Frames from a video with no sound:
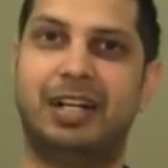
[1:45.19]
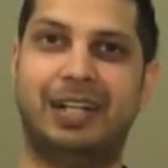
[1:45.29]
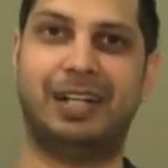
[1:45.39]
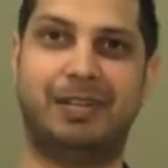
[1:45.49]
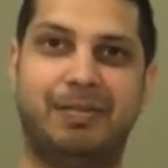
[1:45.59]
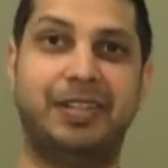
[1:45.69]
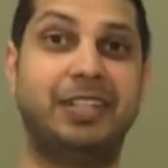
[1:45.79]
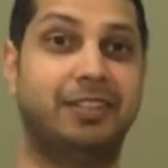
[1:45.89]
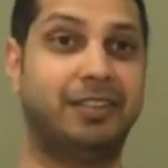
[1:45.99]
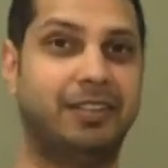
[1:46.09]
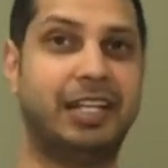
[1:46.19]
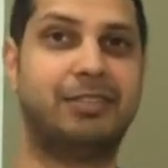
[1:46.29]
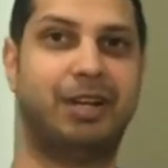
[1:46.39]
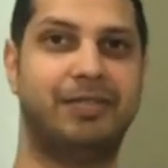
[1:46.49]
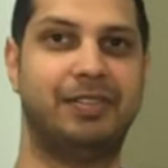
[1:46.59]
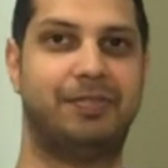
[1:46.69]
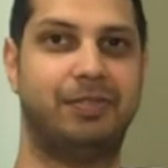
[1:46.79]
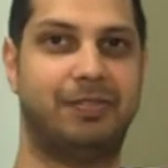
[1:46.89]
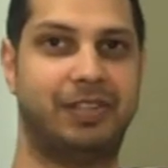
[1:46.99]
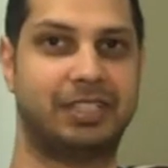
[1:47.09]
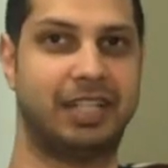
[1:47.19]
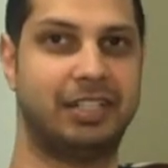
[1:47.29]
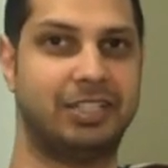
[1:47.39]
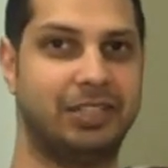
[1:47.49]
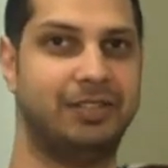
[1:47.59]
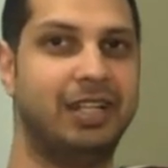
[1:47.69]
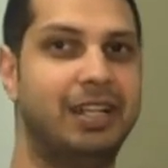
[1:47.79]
I think you're going to like the way we fixed that issue.